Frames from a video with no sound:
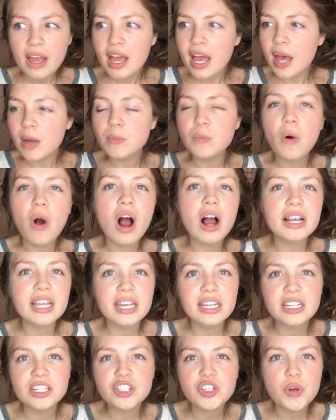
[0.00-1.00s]
and
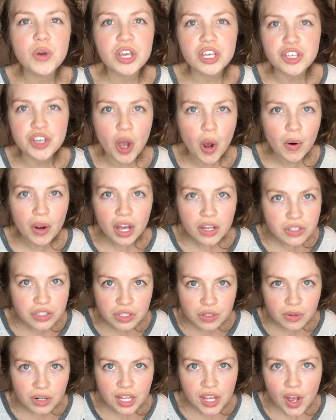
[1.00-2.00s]
walking into a yoga
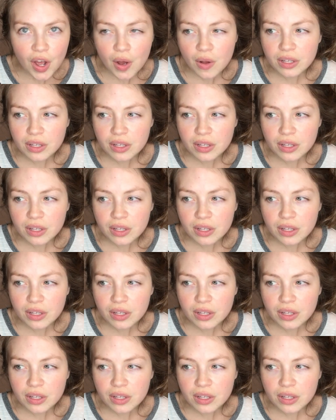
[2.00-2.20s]
studio.